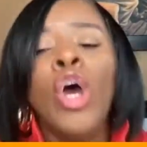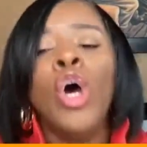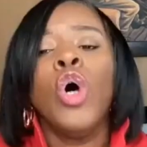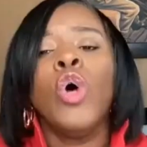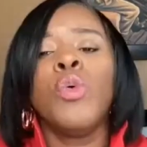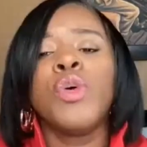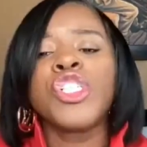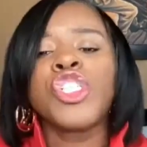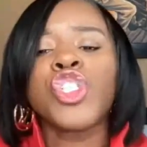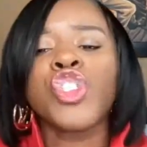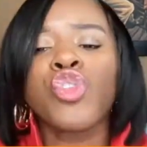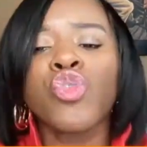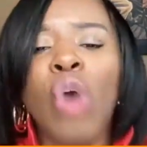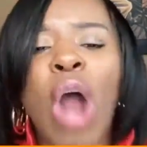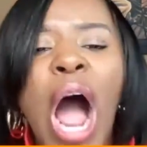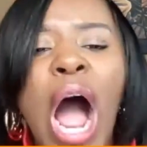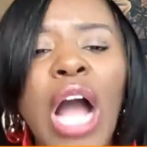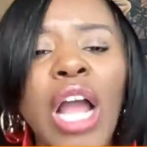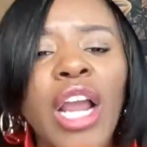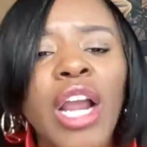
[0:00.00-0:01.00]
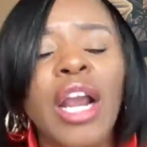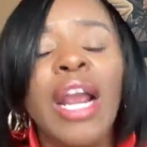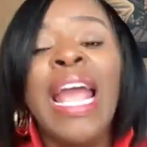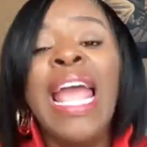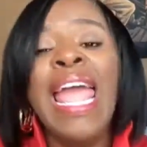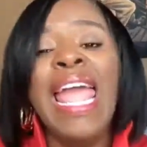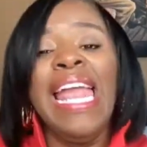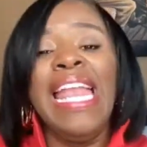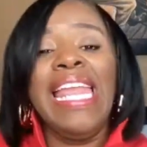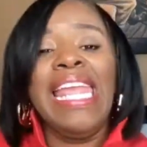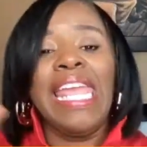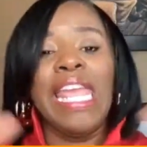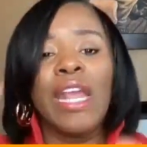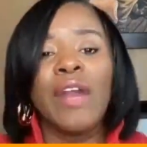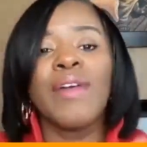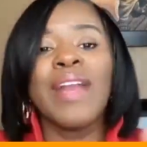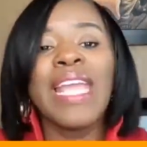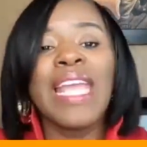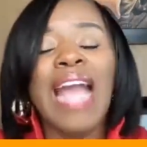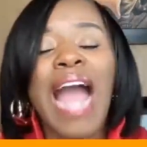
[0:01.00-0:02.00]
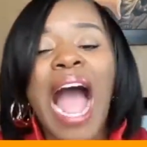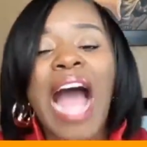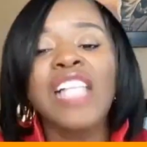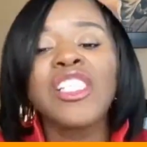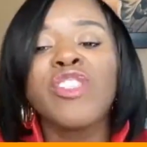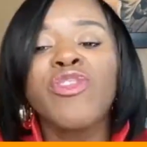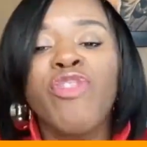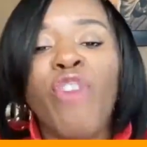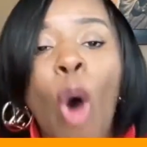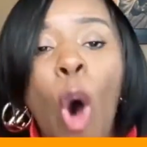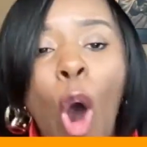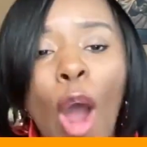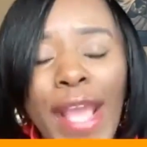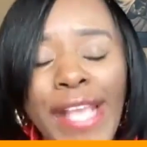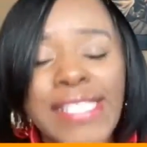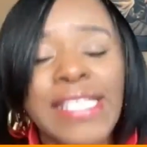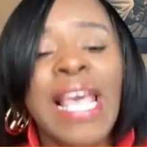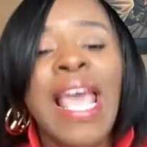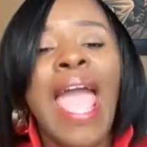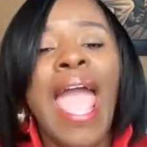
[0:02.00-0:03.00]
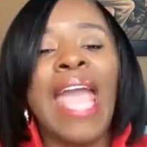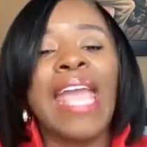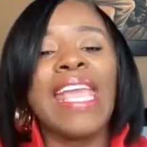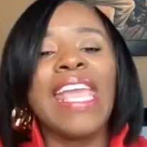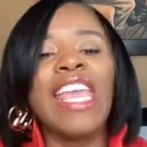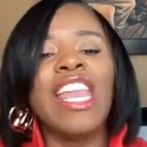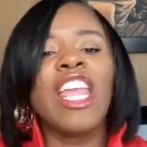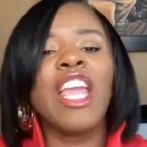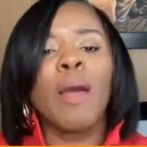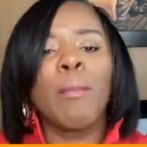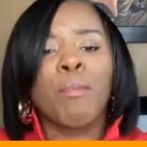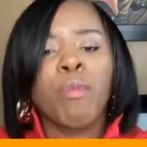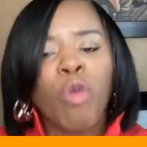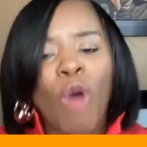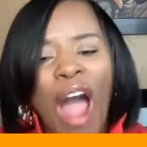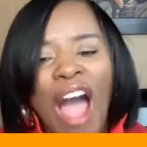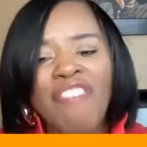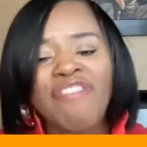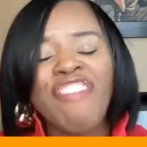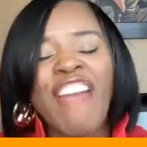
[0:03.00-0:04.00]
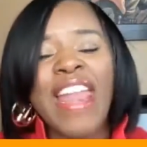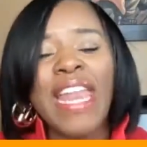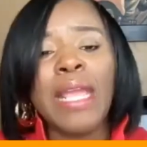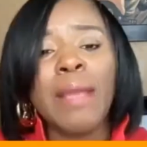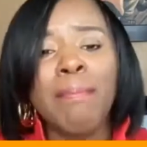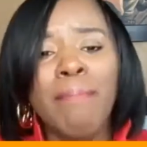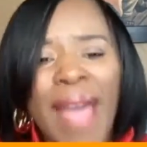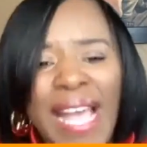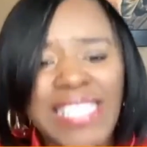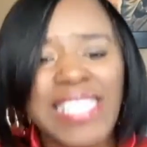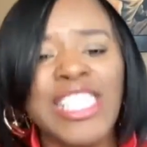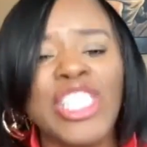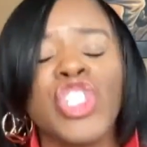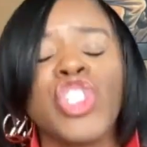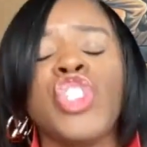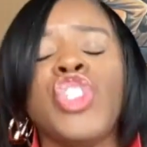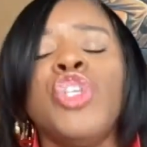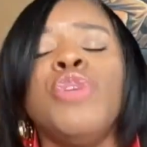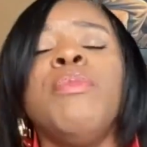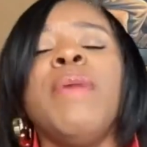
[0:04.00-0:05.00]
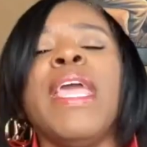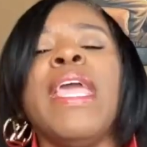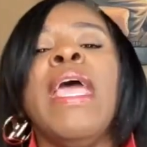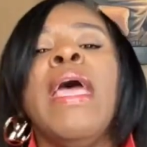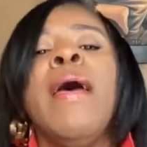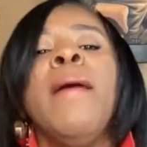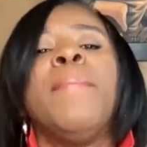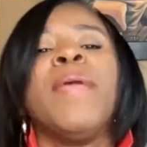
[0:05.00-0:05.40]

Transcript: who were stronger in hearing God's voice and getting a prophetic message to me.